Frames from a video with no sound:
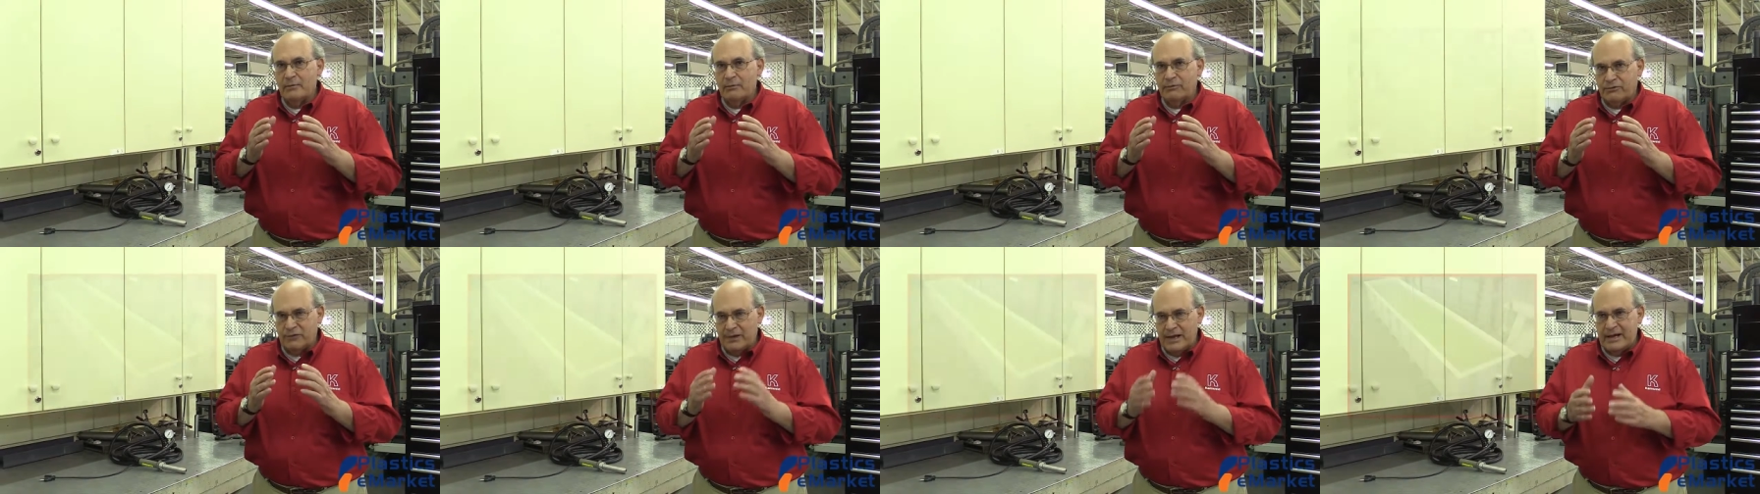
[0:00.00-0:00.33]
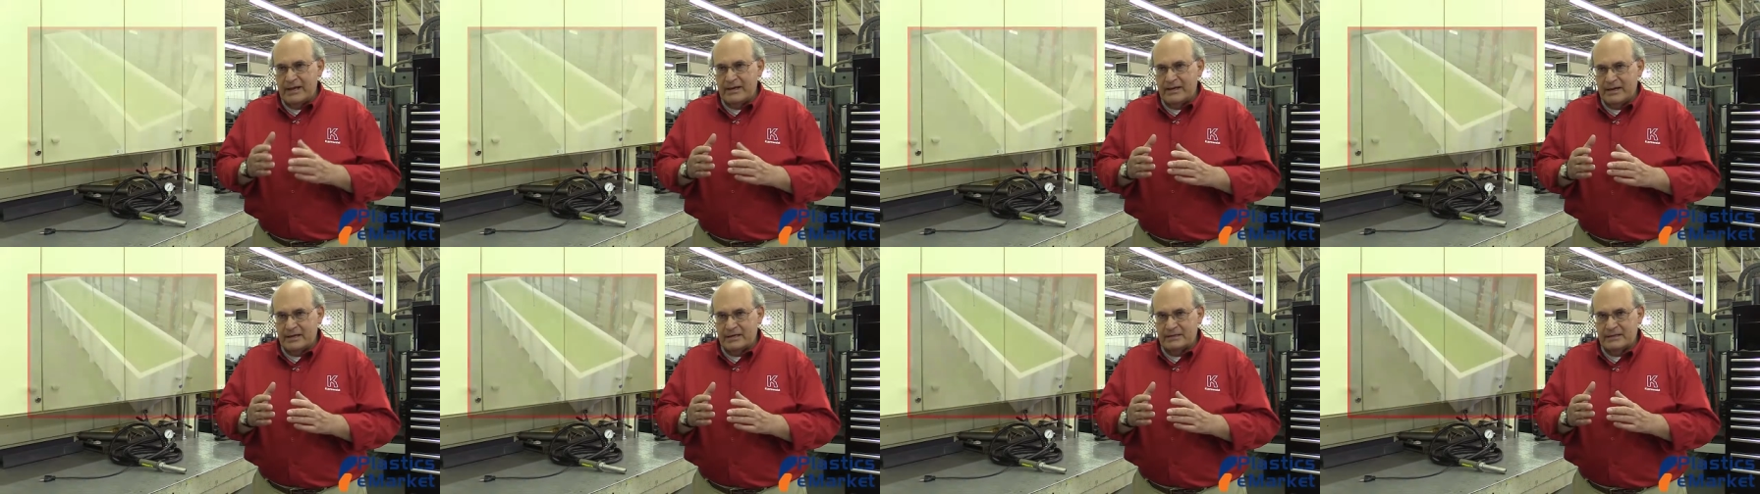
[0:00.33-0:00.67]

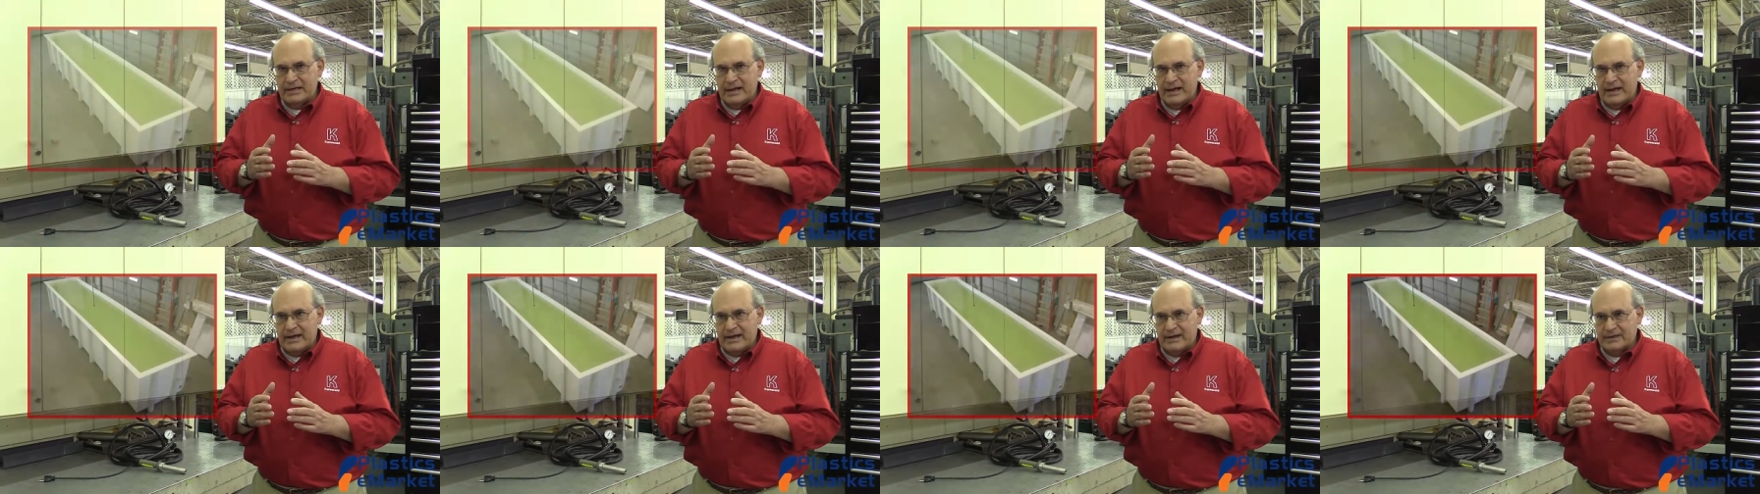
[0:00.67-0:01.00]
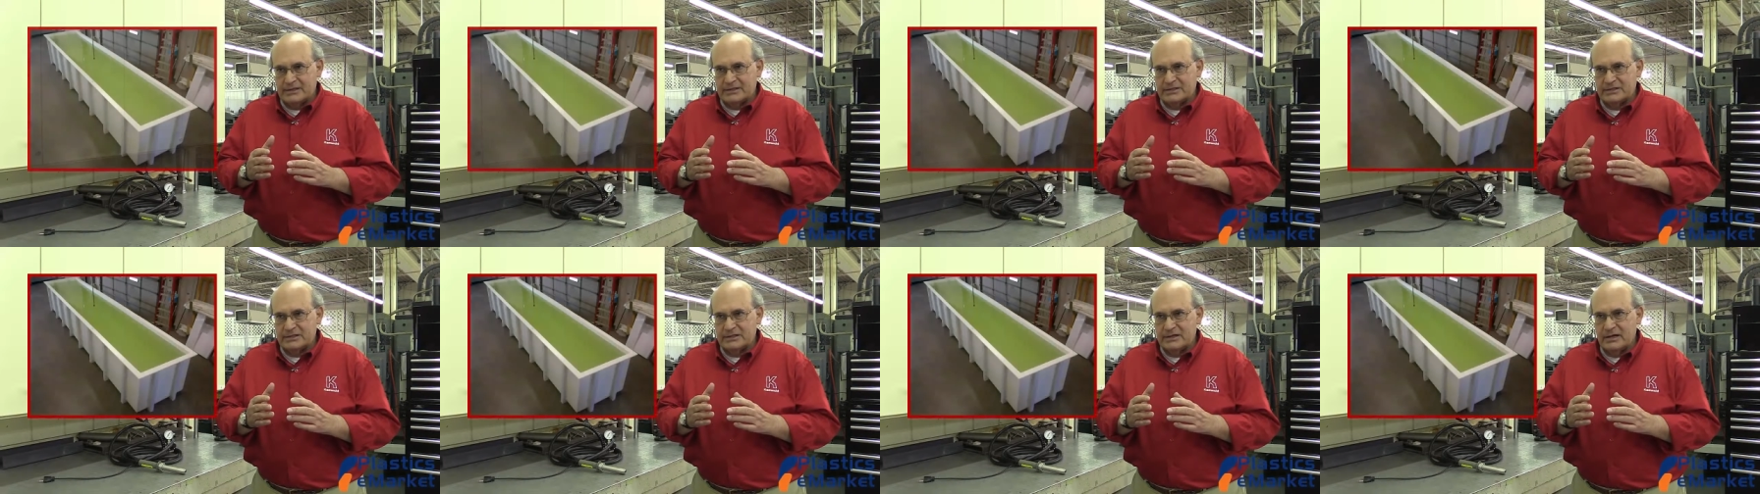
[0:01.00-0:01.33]
plating
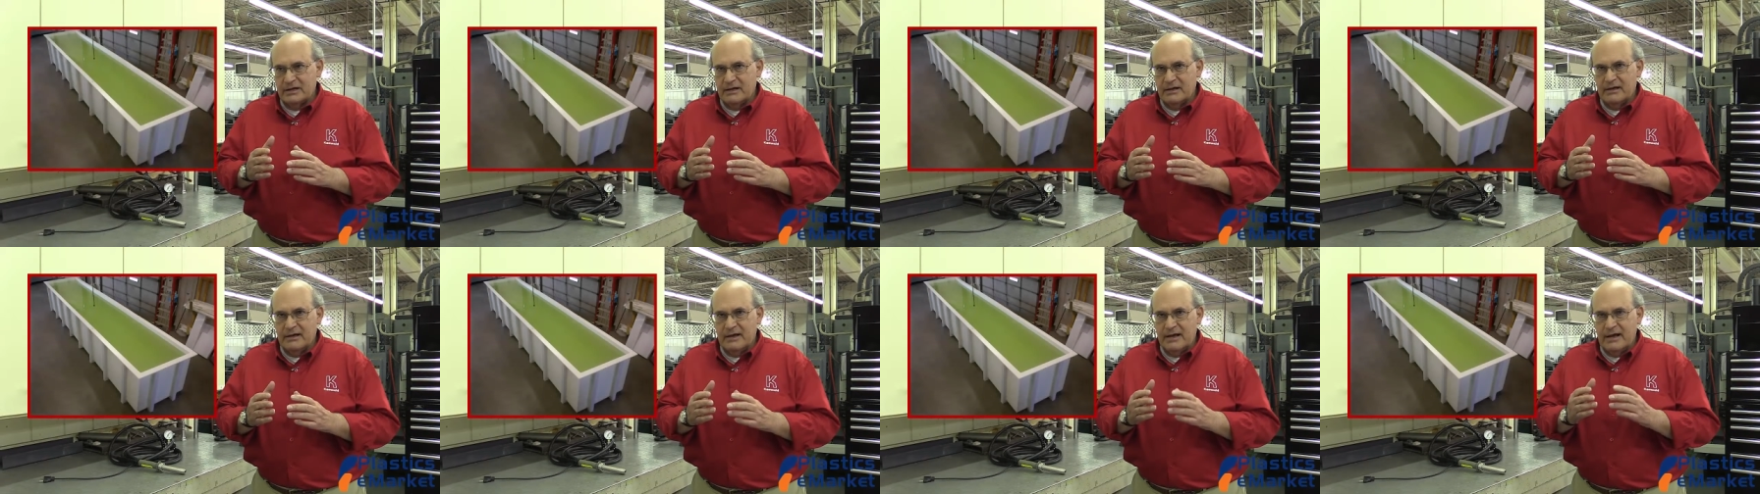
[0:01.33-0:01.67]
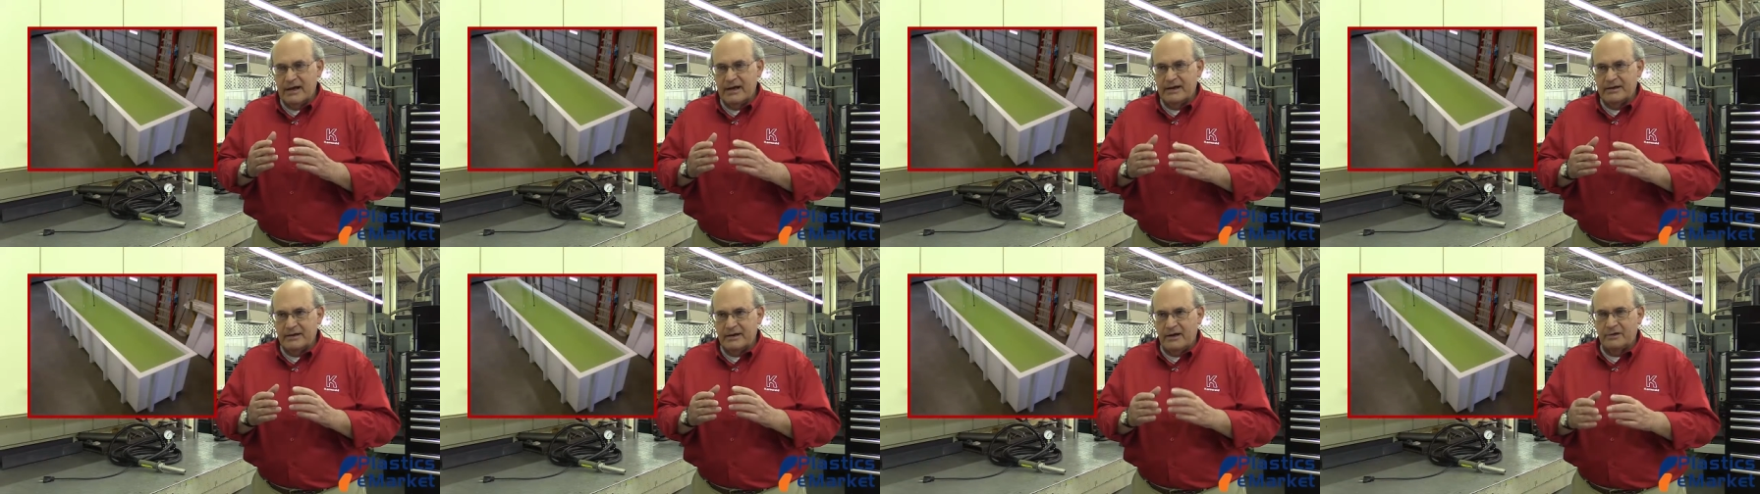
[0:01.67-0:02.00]
tanks
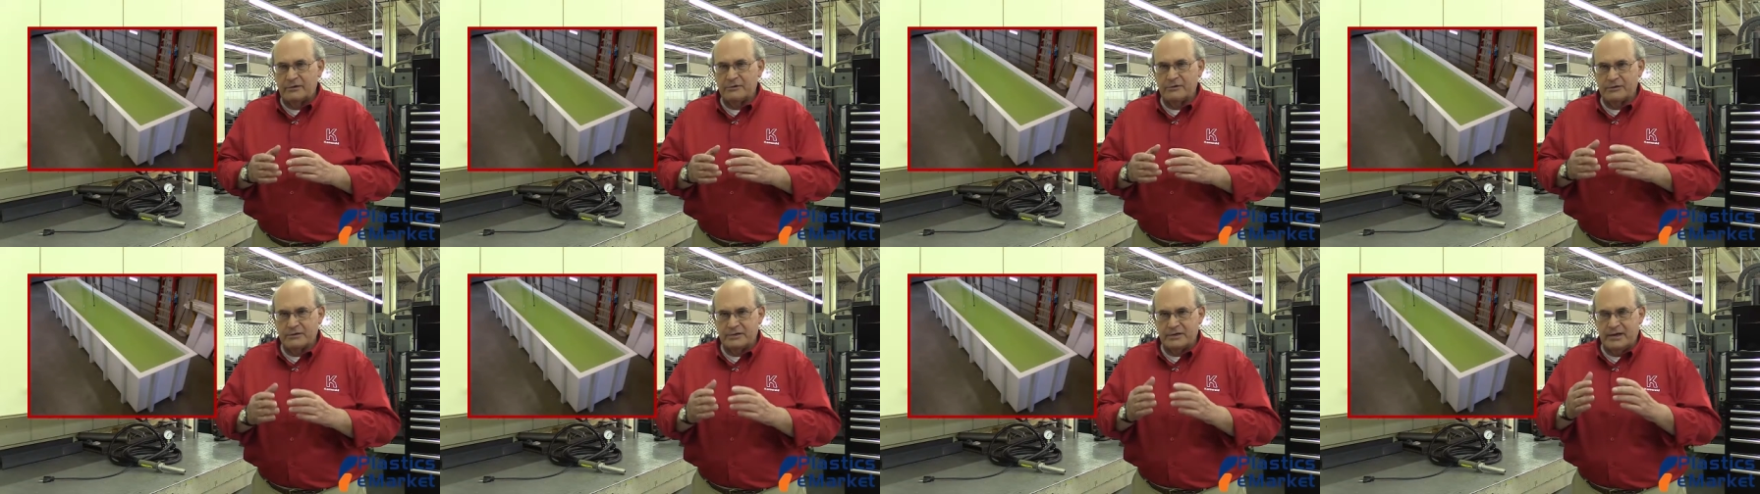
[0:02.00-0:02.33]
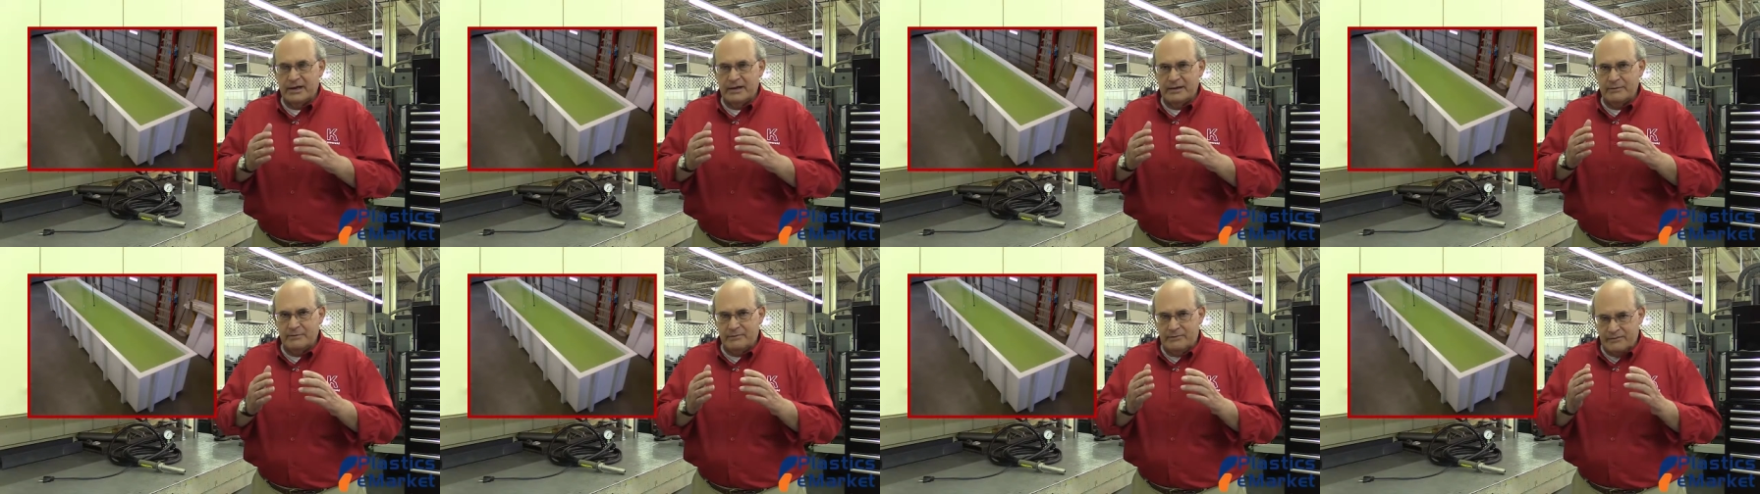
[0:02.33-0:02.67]
and other
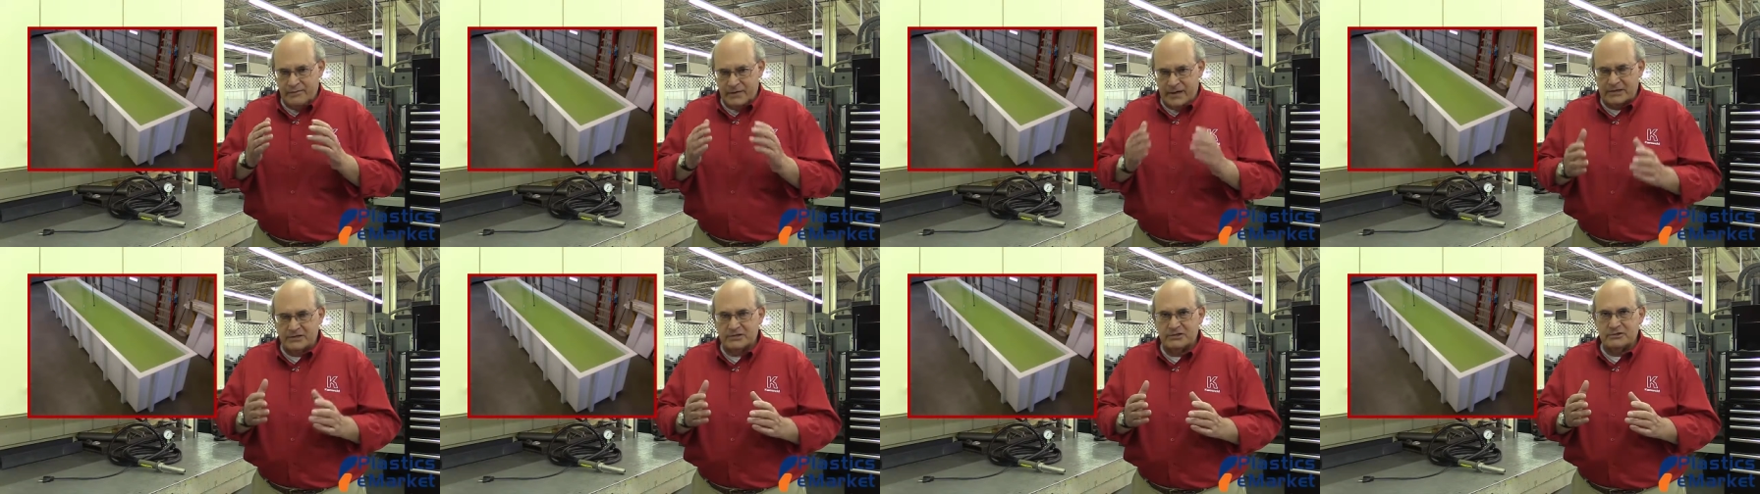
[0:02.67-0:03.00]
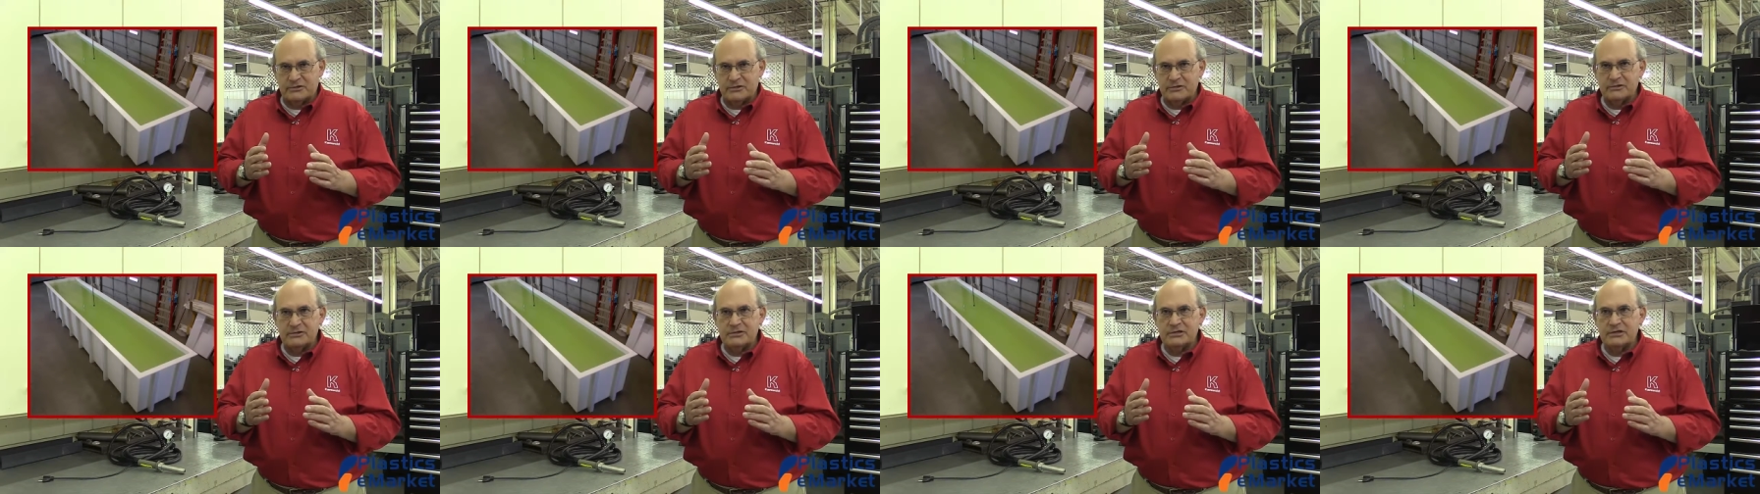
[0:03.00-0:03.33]
type
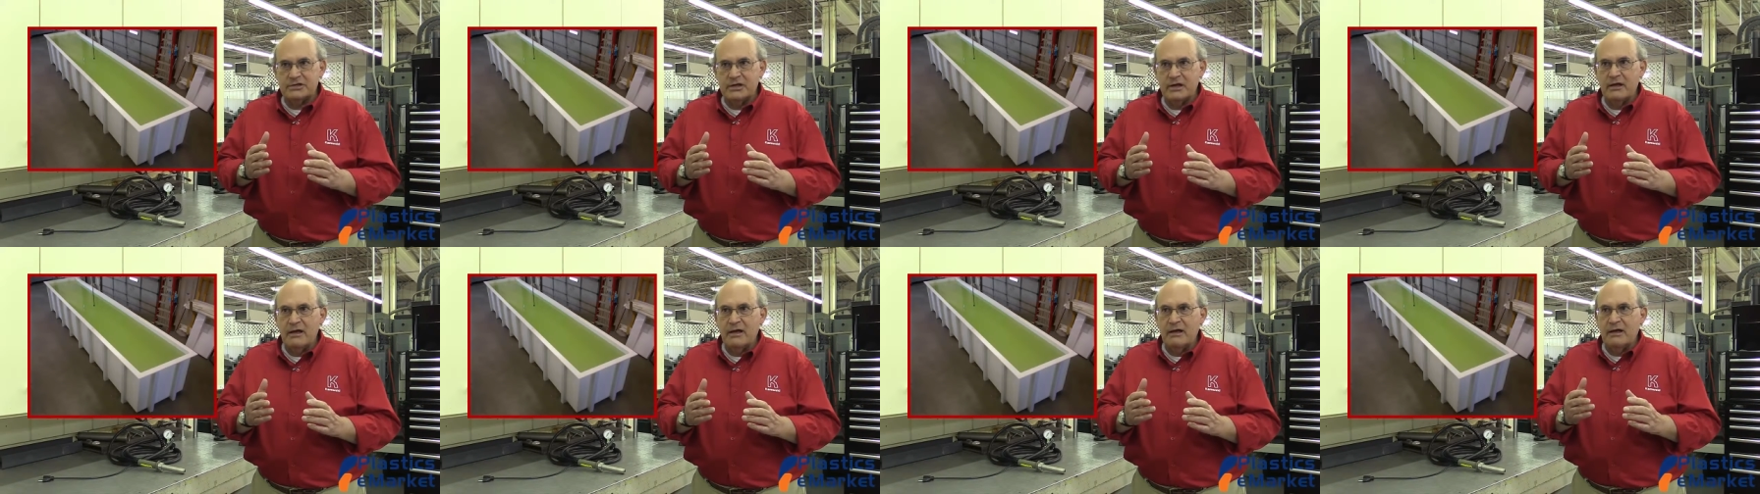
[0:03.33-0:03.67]
vessels